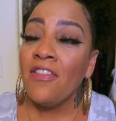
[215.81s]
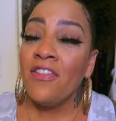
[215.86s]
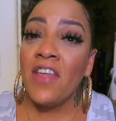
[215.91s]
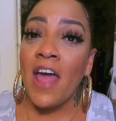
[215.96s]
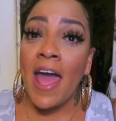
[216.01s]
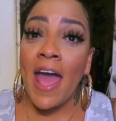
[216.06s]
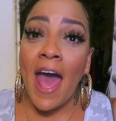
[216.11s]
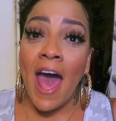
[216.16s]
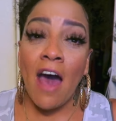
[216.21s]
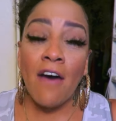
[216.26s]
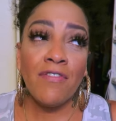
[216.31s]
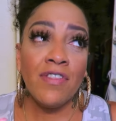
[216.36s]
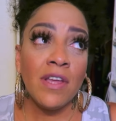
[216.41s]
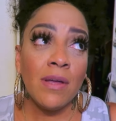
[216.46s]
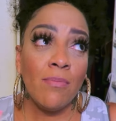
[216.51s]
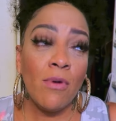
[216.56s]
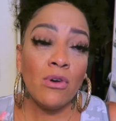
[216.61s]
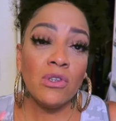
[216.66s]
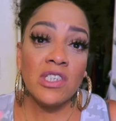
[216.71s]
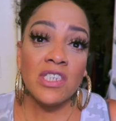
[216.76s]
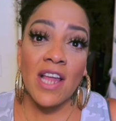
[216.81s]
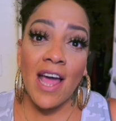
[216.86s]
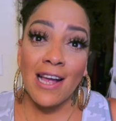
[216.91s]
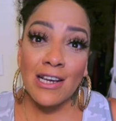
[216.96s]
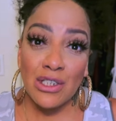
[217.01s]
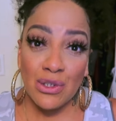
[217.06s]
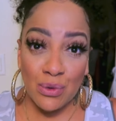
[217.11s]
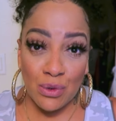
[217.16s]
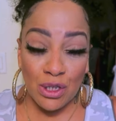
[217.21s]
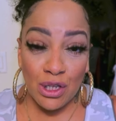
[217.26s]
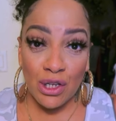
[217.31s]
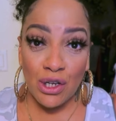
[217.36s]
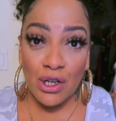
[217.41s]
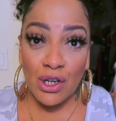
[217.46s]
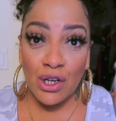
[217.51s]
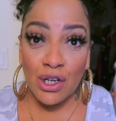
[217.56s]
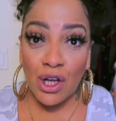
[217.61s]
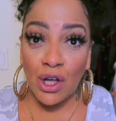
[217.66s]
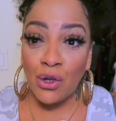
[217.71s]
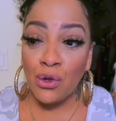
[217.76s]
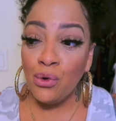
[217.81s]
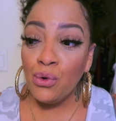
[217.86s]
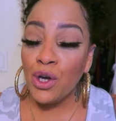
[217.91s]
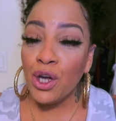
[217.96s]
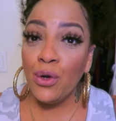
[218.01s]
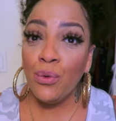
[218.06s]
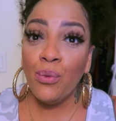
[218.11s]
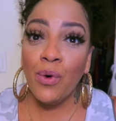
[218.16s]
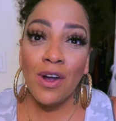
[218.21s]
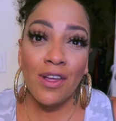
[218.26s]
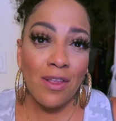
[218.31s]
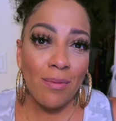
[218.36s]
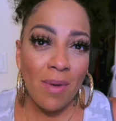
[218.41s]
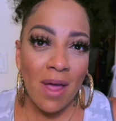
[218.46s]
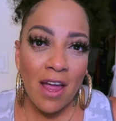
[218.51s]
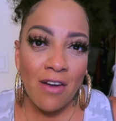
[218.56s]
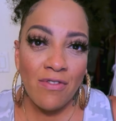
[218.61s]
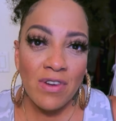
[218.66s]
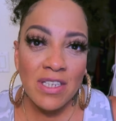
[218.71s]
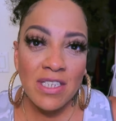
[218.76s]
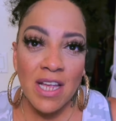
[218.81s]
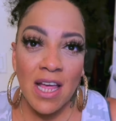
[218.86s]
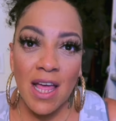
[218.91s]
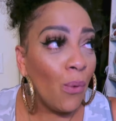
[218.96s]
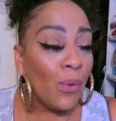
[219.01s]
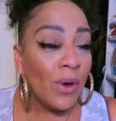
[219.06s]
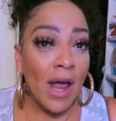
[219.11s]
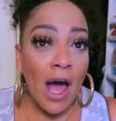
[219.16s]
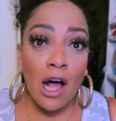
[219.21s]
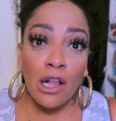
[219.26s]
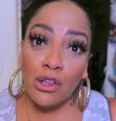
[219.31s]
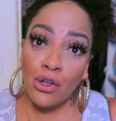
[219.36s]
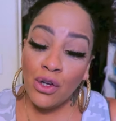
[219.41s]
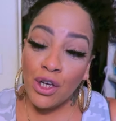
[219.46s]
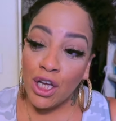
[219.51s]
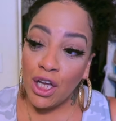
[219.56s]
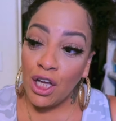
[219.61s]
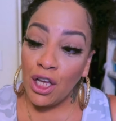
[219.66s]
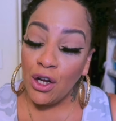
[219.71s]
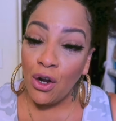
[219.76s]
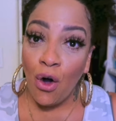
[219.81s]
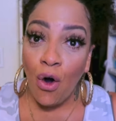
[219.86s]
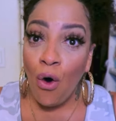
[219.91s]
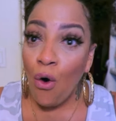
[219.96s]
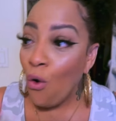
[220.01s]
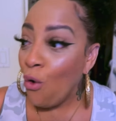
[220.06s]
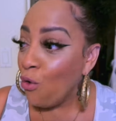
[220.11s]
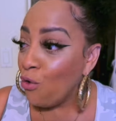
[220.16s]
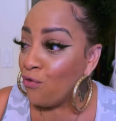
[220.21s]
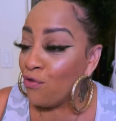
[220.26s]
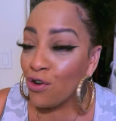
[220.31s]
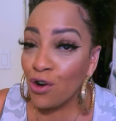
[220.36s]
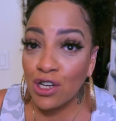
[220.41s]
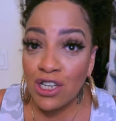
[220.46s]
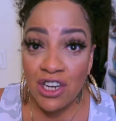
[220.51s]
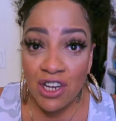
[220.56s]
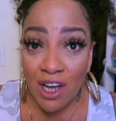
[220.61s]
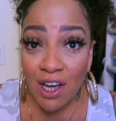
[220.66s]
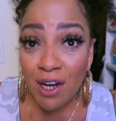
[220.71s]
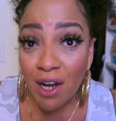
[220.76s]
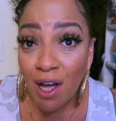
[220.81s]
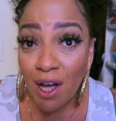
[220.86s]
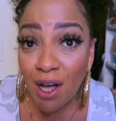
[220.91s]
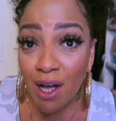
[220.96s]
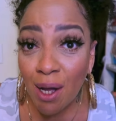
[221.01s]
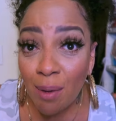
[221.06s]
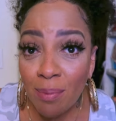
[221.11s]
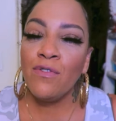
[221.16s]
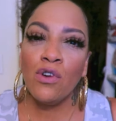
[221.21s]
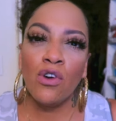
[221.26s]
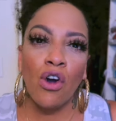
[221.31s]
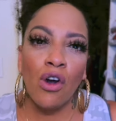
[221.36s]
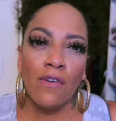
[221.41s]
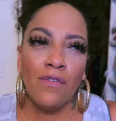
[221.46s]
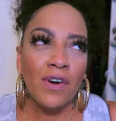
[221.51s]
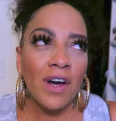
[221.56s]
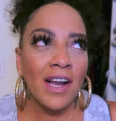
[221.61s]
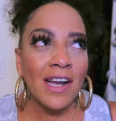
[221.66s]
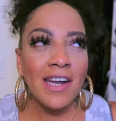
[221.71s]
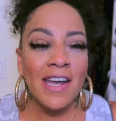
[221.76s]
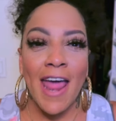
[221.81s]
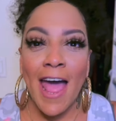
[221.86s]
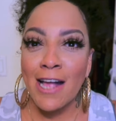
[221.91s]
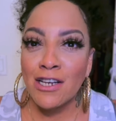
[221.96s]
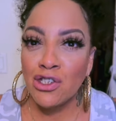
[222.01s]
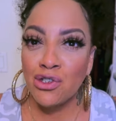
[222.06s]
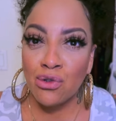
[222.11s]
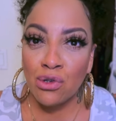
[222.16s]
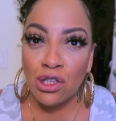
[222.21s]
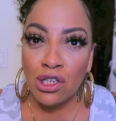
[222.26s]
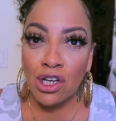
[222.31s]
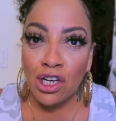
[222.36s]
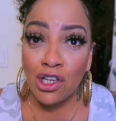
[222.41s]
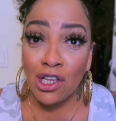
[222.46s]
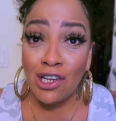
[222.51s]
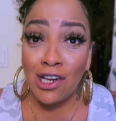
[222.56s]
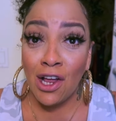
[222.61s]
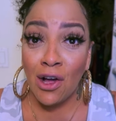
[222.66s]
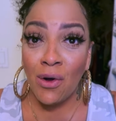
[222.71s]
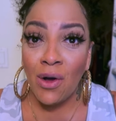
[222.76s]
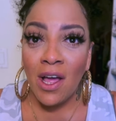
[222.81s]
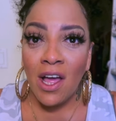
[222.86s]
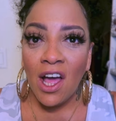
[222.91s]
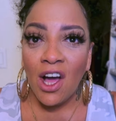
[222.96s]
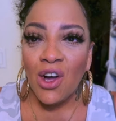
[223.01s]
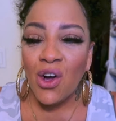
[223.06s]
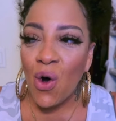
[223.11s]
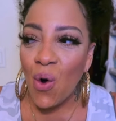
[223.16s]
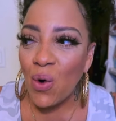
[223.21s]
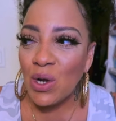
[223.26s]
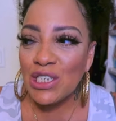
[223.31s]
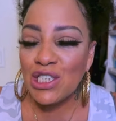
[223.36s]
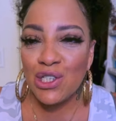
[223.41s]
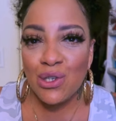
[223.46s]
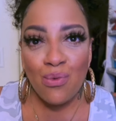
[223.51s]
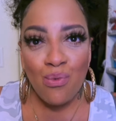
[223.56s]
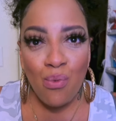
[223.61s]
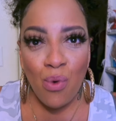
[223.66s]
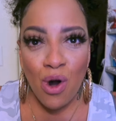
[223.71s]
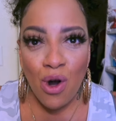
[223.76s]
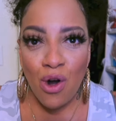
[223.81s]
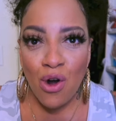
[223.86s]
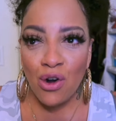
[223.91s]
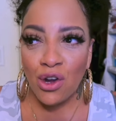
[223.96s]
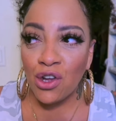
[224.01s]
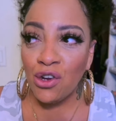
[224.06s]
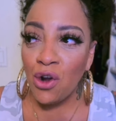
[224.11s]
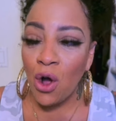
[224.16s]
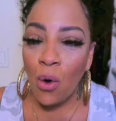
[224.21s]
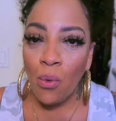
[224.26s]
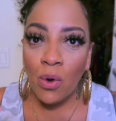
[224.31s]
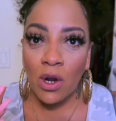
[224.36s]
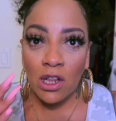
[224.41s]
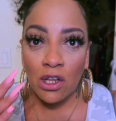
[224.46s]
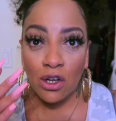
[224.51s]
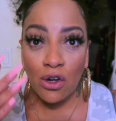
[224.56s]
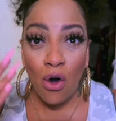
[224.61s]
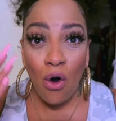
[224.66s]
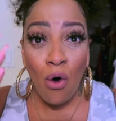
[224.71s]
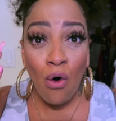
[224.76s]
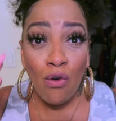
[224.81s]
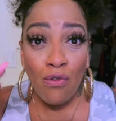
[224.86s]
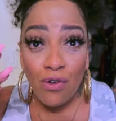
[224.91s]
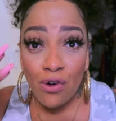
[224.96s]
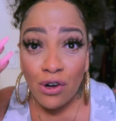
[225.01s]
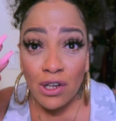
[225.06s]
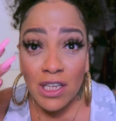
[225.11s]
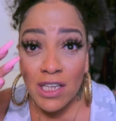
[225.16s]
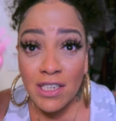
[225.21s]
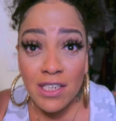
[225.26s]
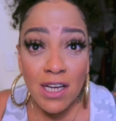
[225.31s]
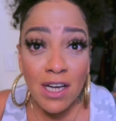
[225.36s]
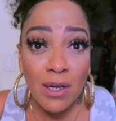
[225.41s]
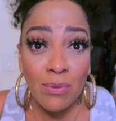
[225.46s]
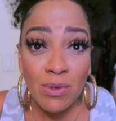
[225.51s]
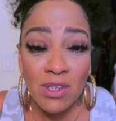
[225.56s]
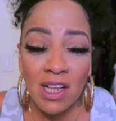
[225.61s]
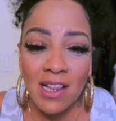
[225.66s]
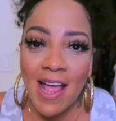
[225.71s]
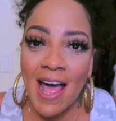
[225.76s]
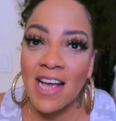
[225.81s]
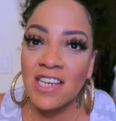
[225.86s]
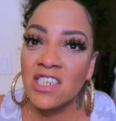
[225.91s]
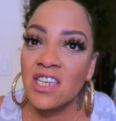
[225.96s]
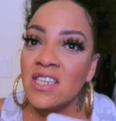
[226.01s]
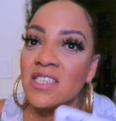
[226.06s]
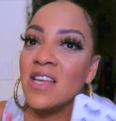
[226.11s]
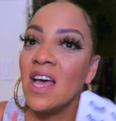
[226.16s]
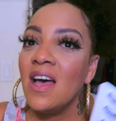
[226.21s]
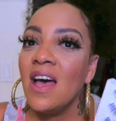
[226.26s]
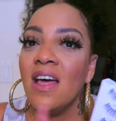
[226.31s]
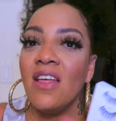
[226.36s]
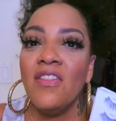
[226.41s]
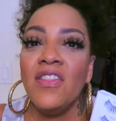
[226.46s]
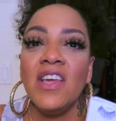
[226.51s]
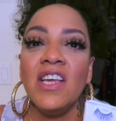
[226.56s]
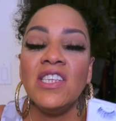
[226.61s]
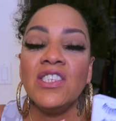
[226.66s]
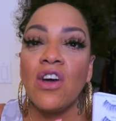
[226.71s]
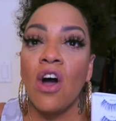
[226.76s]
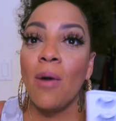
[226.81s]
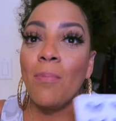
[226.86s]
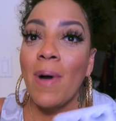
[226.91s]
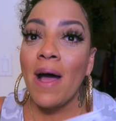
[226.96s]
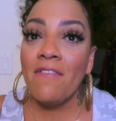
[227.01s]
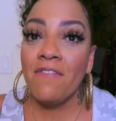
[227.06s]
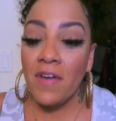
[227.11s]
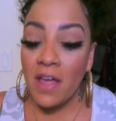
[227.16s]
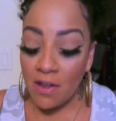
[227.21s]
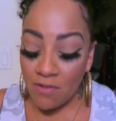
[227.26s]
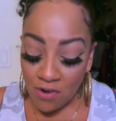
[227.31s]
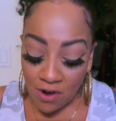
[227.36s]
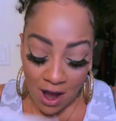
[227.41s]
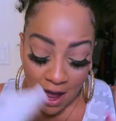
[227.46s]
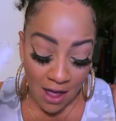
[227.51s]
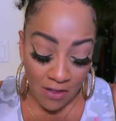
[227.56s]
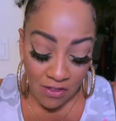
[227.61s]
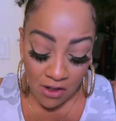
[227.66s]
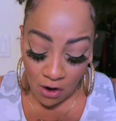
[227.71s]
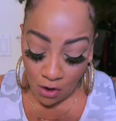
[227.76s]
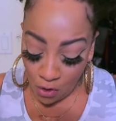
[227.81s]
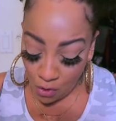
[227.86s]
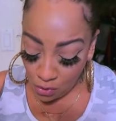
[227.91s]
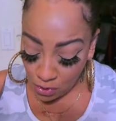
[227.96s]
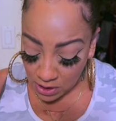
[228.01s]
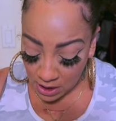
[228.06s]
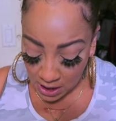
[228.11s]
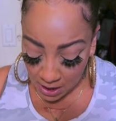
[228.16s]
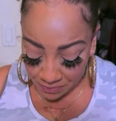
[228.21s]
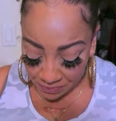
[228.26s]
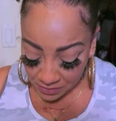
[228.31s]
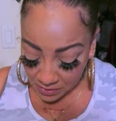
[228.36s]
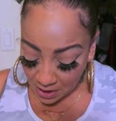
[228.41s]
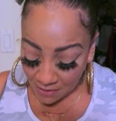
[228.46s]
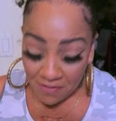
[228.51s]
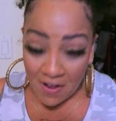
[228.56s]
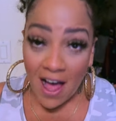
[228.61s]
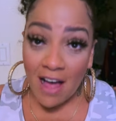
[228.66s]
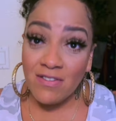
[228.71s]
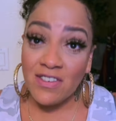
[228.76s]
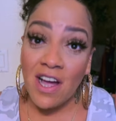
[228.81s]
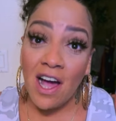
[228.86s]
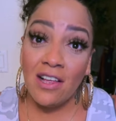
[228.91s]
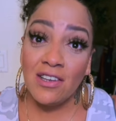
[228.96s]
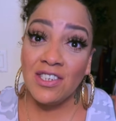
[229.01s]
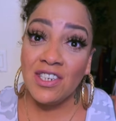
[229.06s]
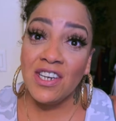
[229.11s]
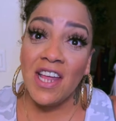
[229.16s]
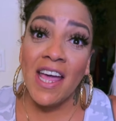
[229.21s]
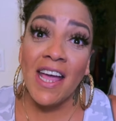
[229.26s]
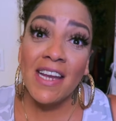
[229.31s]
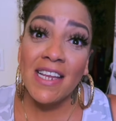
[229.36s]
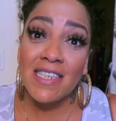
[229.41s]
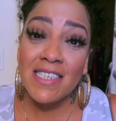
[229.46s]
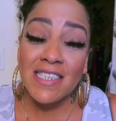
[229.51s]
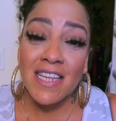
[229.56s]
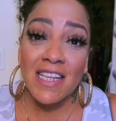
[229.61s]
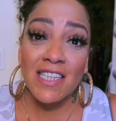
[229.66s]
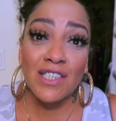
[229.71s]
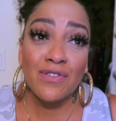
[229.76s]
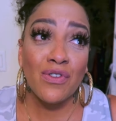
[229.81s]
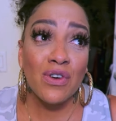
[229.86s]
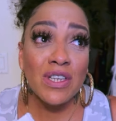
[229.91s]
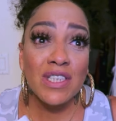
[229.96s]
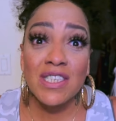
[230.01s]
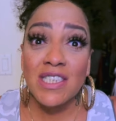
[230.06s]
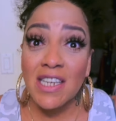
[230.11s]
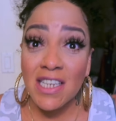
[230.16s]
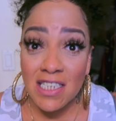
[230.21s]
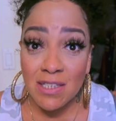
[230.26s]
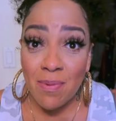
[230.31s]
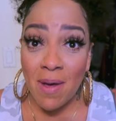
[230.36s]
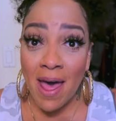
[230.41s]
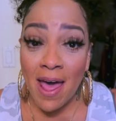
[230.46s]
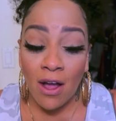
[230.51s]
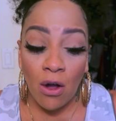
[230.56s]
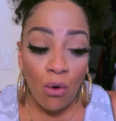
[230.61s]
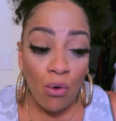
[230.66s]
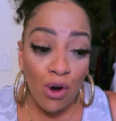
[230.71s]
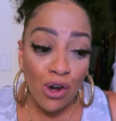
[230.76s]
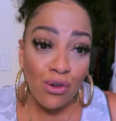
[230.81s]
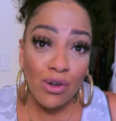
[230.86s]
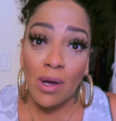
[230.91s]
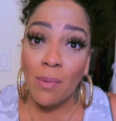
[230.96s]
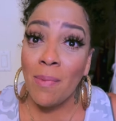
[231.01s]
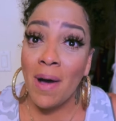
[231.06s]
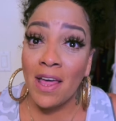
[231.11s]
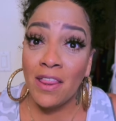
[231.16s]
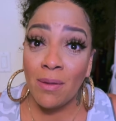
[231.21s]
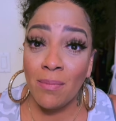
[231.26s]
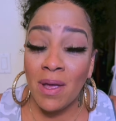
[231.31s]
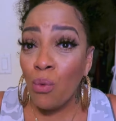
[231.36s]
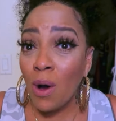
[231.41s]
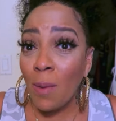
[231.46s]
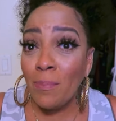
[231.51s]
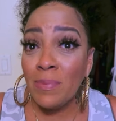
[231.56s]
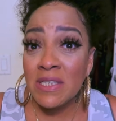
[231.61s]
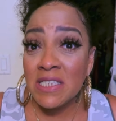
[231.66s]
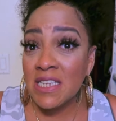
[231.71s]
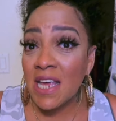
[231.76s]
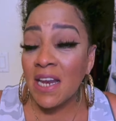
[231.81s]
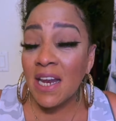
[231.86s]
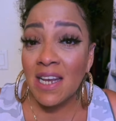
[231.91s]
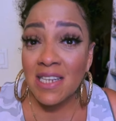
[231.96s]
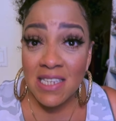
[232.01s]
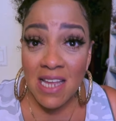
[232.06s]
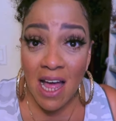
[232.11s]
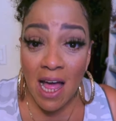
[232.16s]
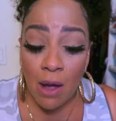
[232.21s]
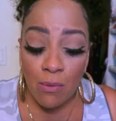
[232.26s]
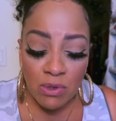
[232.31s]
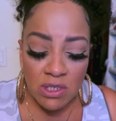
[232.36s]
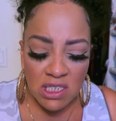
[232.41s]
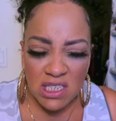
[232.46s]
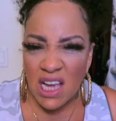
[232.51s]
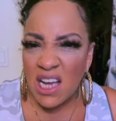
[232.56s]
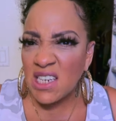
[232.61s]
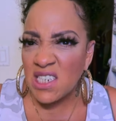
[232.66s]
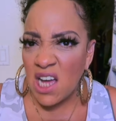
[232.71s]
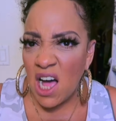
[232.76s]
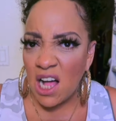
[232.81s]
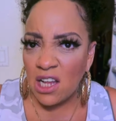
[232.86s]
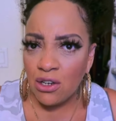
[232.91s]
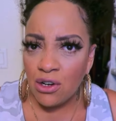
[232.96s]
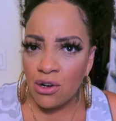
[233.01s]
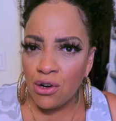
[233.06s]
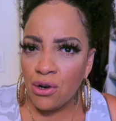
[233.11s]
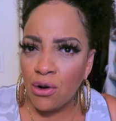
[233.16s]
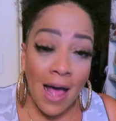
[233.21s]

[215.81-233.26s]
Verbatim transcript: They have the most natural look. You can wear them every day without looking overdone up. If you're going for a natural look, you know, going to work, you don't want to look overly done with the lashes, these are my favorite and they're only $5.80 for a six pack or you can buy them one set at a time which is like a dollar.